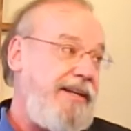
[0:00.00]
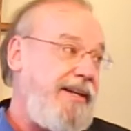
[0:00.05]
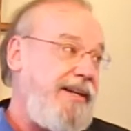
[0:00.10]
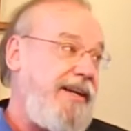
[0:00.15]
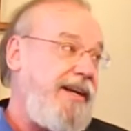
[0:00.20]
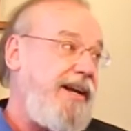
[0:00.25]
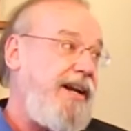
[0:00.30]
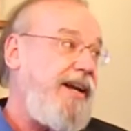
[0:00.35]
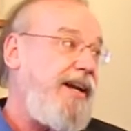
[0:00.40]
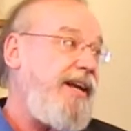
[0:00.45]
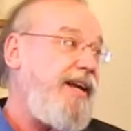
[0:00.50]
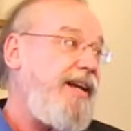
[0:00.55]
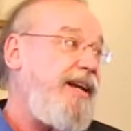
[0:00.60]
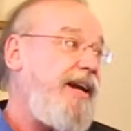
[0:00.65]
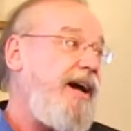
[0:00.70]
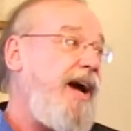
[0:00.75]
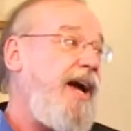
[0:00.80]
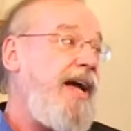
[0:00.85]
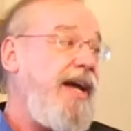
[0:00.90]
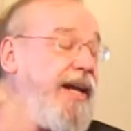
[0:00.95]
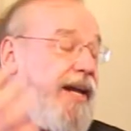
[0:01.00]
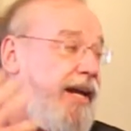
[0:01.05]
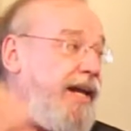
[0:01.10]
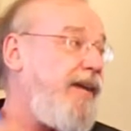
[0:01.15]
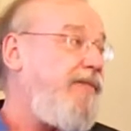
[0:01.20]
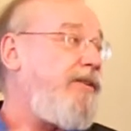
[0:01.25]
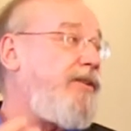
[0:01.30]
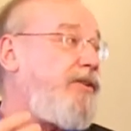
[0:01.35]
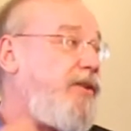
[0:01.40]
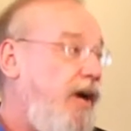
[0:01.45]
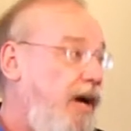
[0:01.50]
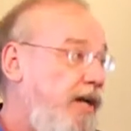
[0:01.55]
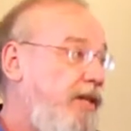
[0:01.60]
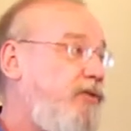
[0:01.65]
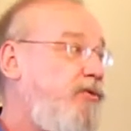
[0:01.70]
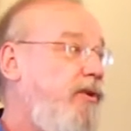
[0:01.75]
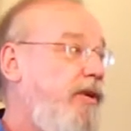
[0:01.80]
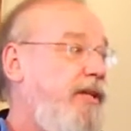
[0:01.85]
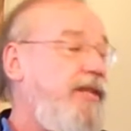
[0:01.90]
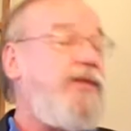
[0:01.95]
And I have a
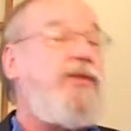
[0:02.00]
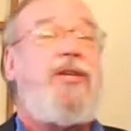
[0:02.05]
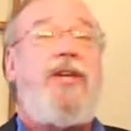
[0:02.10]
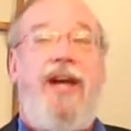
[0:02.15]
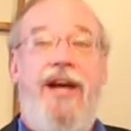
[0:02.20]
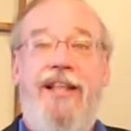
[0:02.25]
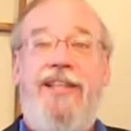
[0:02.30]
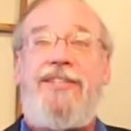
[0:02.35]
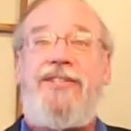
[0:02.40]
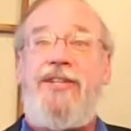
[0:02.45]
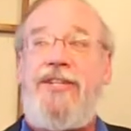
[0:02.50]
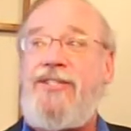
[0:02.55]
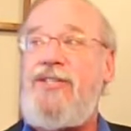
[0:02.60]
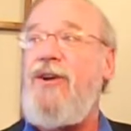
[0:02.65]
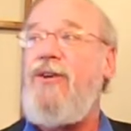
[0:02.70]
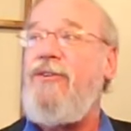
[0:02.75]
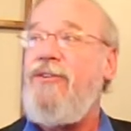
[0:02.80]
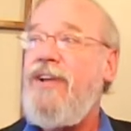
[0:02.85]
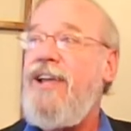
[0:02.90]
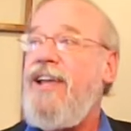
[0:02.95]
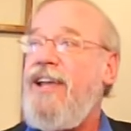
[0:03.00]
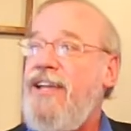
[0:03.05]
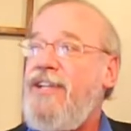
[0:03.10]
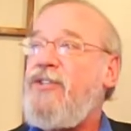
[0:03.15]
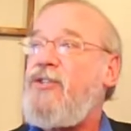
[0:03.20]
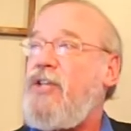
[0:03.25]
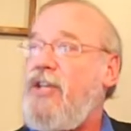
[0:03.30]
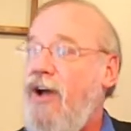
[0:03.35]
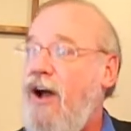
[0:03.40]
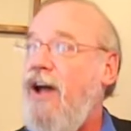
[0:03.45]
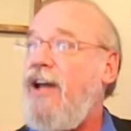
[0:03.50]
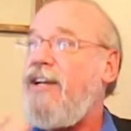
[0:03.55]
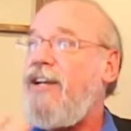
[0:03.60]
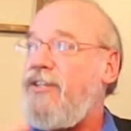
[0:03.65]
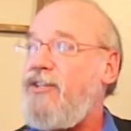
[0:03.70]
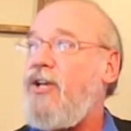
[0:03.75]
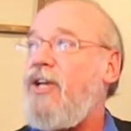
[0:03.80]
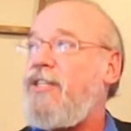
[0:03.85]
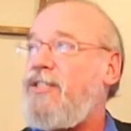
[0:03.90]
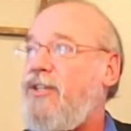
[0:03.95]
doctorate in theology, so she ought
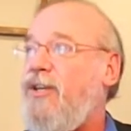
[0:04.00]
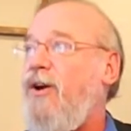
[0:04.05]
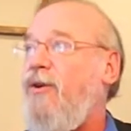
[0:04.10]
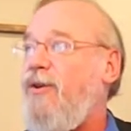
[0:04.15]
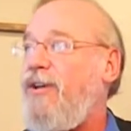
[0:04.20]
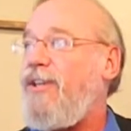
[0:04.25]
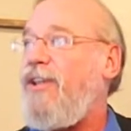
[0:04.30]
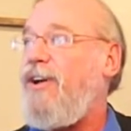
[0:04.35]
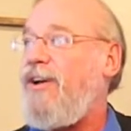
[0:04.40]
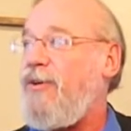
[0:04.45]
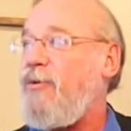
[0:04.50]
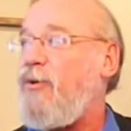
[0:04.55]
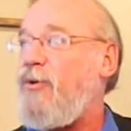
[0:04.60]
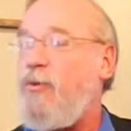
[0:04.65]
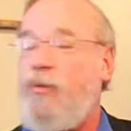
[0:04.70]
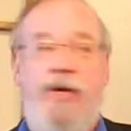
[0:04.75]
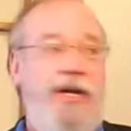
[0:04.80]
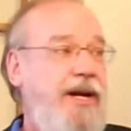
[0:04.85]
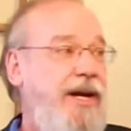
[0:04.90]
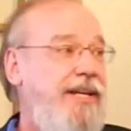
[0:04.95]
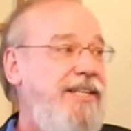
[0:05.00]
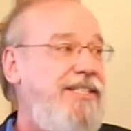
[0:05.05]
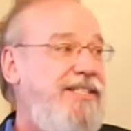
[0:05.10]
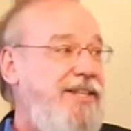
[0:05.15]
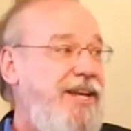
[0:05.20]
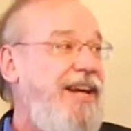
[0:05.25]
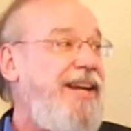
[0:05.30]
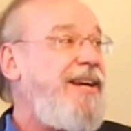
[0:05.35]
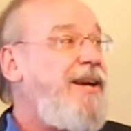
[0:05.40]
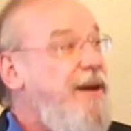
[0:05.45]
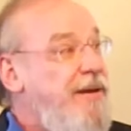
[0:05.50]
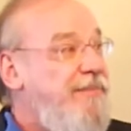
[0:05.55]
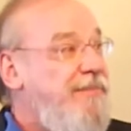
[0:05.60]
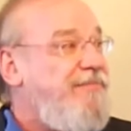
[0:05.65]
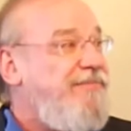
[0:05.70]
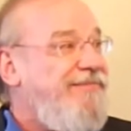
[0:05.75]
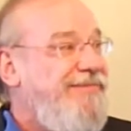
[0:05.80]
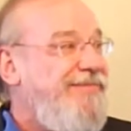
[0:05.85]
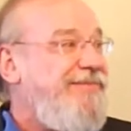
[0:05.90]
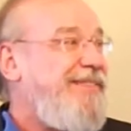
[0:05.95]
to just go along with what I say.
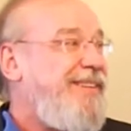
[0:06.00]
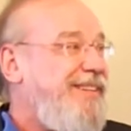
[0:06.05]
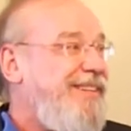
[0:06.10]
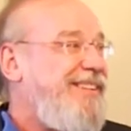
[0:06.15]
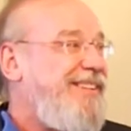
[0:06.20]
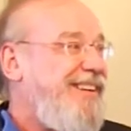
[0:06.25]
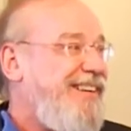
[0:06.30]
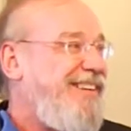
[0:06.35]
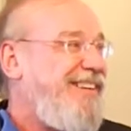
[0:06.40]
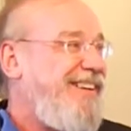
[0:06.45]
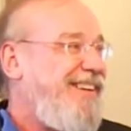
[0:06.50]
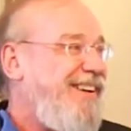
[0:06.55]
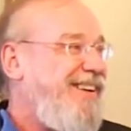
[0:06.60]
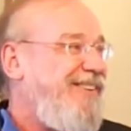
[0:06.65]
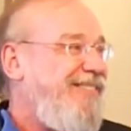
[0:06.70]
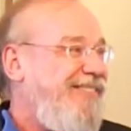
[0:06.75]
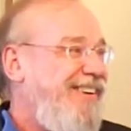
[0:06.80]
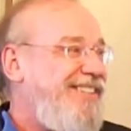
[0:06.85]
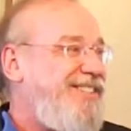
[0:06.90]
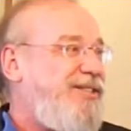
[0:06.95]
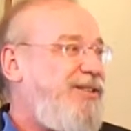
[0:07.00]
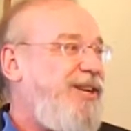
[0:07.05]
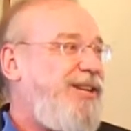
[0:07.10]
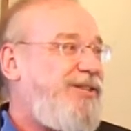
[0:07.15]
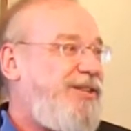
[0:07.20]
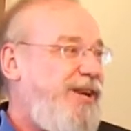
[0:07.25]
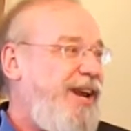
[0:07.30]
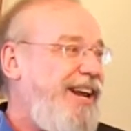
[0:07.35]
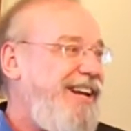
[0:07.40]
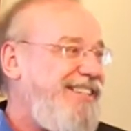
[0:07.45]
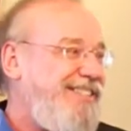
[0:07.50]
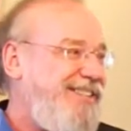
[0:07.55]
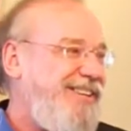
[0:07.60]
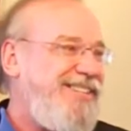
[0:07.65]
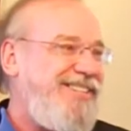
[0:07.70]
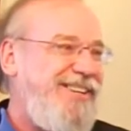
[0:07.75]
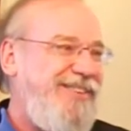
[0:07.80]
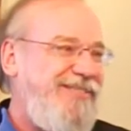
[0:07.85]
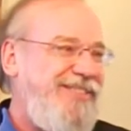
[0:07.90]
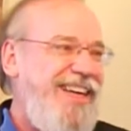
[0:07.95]
What's the
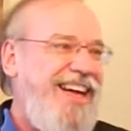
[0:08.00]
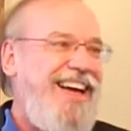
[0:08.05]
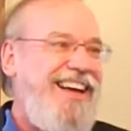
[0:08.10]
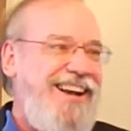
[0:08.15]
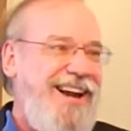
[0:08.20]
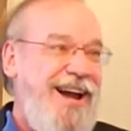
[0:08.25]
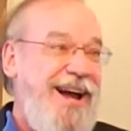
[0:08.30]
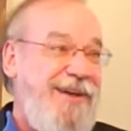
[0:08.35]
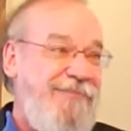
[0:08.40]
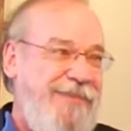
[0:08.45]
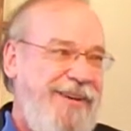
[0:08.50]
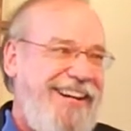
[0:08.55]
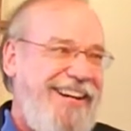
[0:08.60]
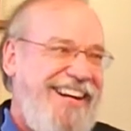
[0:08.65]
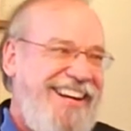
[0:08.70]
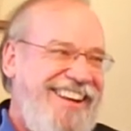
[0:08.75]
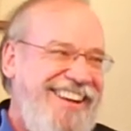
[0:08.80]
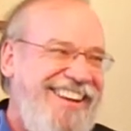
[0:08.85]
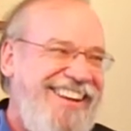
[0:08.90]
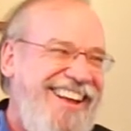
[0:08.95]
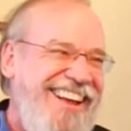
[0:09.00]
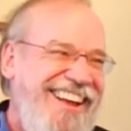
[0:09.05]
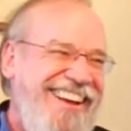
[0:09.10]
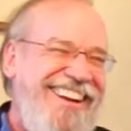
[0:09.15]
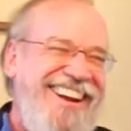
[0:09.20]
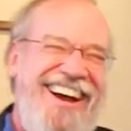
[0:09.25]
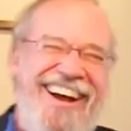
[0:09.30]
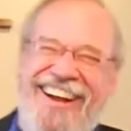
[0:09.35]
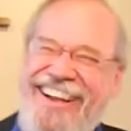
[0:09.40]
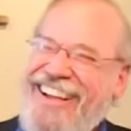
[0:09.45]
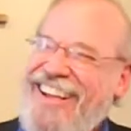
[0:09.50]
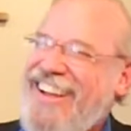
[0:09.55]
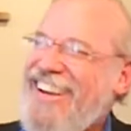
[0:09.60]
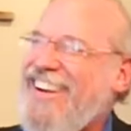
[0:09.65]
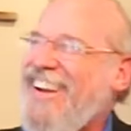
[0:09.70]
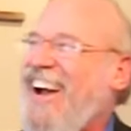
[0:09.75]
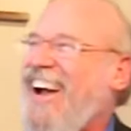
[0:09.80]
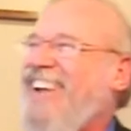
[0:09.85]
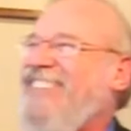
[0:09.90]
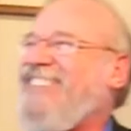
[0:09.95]
chances of that happening?
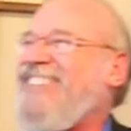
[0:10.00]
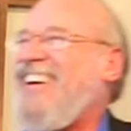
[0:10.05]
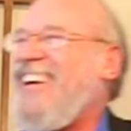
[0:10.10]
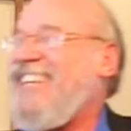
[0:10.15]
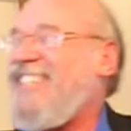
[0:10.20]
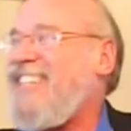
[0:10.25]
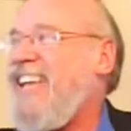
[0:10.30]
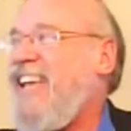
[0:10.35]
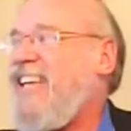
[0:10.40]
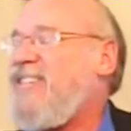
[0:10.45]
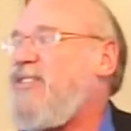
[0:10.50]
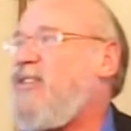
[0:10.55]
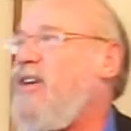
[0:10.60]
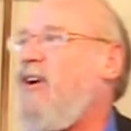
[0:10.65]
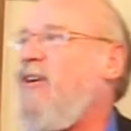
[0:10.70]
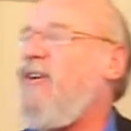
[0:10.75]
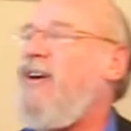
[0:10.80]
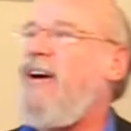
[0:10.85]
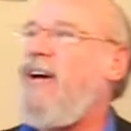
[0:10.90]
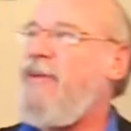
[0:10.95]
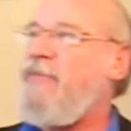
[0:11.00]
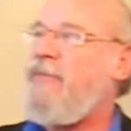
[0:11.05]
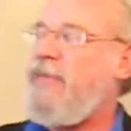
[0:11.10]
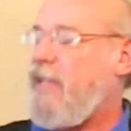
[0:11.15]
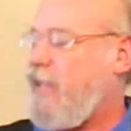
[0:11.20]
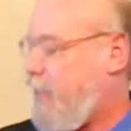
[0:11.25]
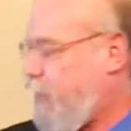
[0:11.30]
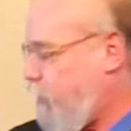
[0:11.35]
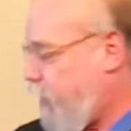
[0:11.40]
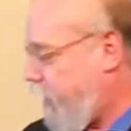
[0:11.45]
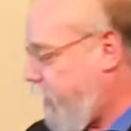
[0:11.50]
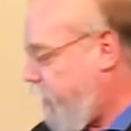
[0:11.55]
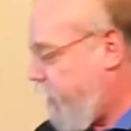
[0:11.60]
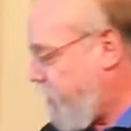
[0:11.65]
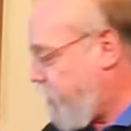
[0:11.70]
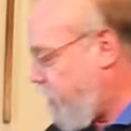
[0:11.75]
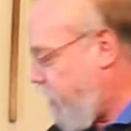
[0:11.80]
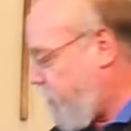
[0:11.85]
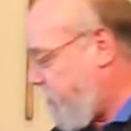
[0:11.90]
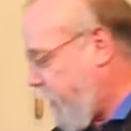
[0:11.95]
Not much. So anyway,
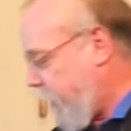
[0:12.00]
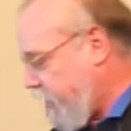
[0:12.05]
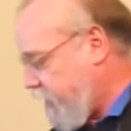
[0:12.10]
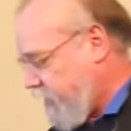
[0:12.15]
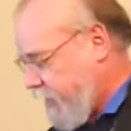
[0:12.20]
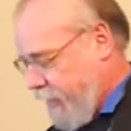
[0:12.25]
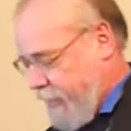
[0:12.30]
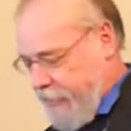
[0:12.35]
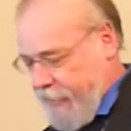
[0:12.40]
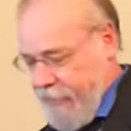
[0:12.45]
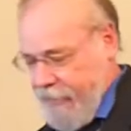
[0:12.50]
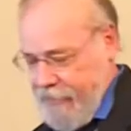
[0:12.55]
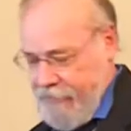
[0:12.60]
here's our basic